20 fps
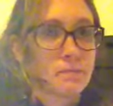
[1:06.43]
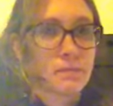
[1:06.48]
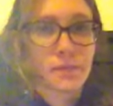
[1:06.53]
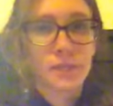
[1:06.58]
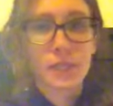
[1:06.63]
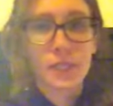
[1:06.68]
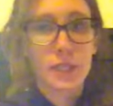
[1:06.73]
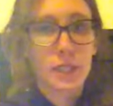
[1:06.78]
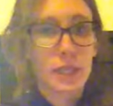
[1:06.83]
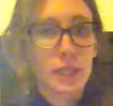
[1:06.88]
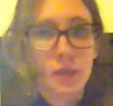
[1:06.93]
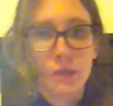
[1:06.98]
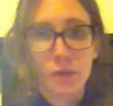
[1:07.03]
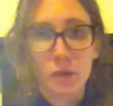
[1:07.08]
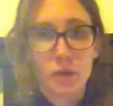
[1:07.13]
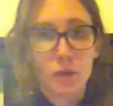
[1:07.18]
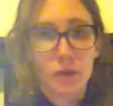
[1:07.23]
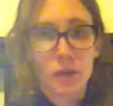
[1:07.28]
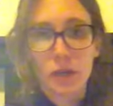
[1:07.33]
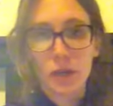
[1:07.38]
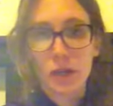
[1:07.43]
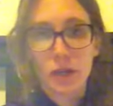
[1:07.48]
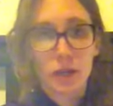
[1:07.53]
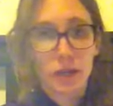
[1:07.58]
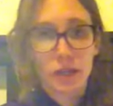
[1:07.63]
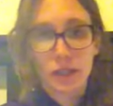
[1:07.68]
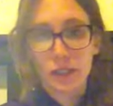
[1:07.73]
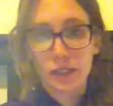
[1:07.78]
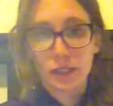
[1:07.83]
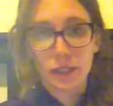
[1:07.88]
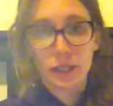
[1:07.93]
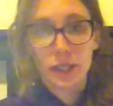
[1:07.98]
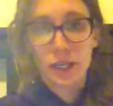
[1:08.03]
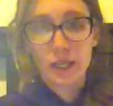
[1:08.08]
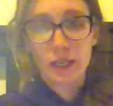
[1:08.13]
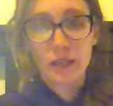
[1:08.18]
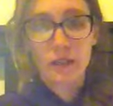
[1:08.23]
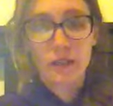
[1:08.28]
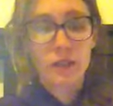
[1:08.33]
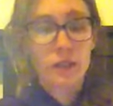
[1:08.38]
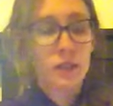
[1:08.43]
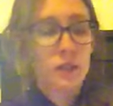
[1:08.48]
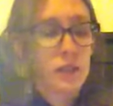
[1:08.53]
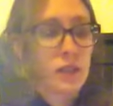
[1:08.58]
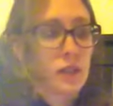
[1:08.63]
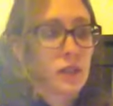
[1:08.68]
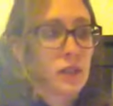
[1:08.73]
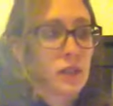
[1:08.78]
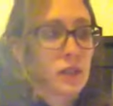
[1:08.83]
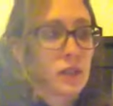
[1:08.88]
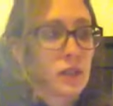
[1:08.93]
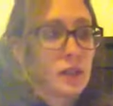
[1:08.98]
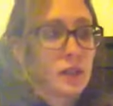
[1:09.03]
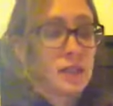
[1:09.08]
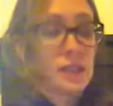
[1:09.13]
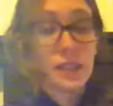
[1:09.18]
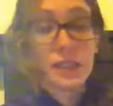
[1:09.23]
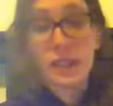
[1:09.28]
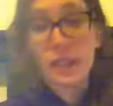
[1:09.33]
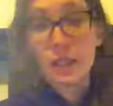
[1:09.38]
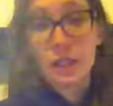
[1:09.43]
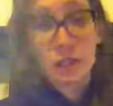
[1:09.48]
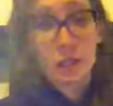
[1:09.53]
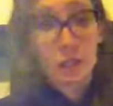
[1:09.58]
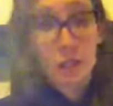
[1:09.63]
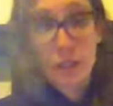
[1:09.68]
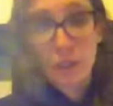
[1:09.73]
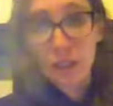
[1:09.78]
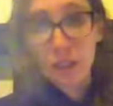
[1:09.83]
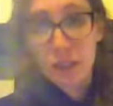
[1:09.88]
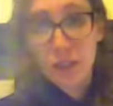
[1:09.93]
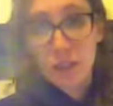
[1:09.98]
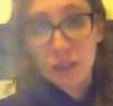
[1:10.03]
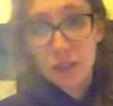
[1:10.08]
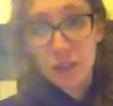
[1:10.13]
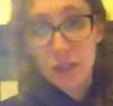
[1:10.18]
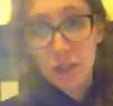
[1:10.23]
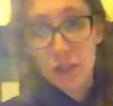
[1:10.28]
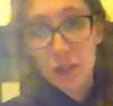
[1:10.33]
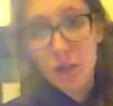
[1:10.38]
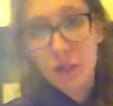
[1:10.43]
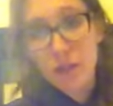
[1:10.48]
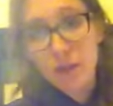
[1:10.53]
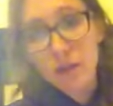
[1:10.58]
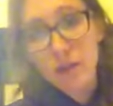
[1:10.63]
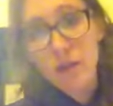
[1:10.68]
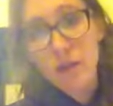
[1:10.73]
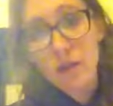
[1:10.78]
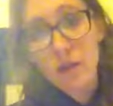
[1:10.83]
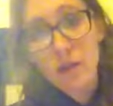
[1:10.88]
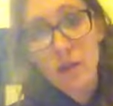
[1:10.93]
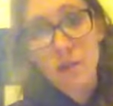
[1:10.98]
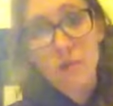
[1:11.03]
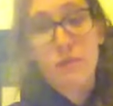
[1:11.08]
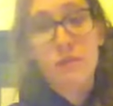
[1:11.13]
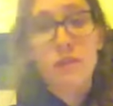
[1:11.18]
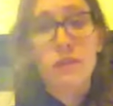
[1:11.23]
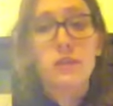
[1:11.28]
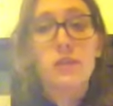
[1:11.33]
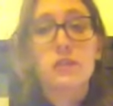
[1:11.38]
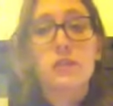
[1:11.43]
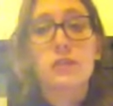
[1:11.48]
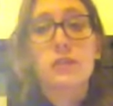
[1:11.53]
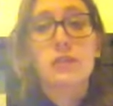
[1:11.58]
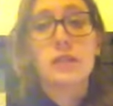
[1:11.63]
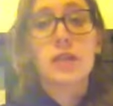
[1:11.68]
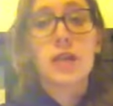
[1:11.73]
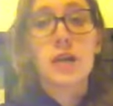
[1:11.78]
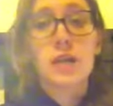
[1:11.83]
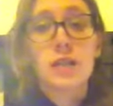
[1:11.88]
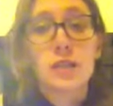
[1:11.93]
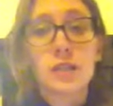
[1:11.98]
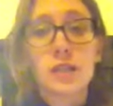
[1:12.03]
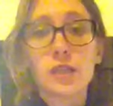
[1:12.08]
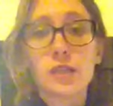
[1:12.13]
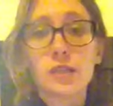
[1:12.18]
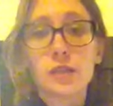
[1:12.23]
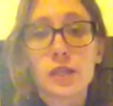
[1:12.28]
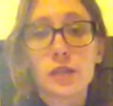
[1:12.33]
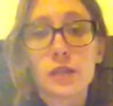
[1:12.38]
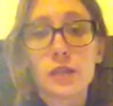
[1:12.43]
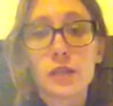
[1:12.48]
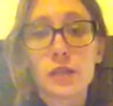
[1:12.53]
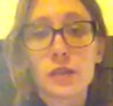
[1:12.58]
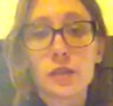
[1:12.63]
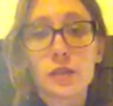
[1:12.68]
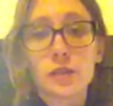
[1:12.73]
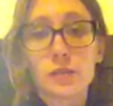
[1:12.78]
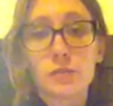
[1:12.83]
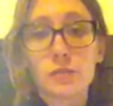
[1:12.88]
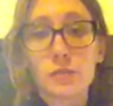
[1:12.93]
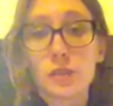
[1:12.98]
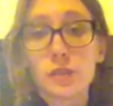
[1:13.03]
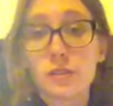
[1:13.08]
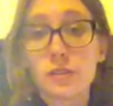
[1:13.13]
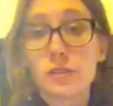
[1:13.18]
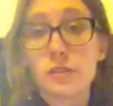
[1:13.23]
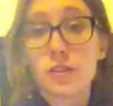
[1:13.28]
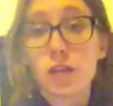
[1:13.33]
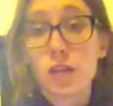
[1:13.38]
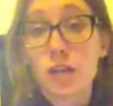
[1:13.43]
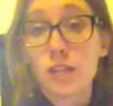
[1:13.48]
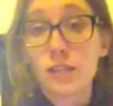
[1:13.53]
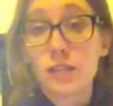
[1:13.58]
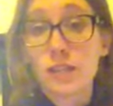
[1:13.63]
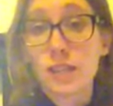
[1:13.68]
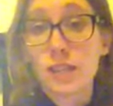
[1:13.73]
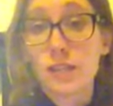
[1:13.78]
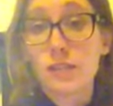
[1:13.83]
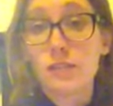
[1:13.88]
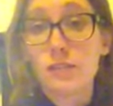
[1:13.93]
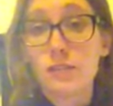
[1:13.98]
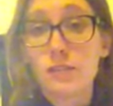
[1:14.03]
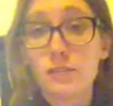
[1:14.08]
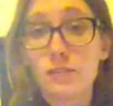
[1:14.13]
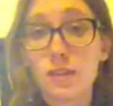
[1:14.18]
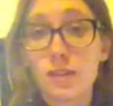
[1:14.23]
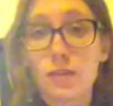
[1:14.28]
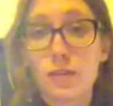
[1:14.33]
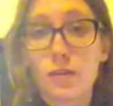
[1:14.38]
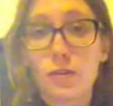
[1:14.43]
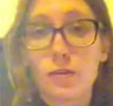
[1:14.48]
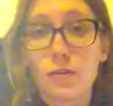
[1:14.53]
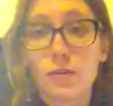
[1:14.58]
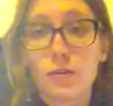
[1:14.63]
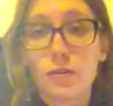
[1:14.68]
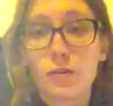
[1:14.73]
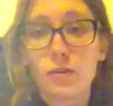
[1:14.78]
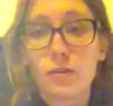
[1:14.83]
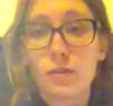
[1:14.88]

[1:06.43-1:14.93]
Didn't end up going to caucus today. Didn't end up going to internship either. Our professor did not take us down there because it's caucus day, so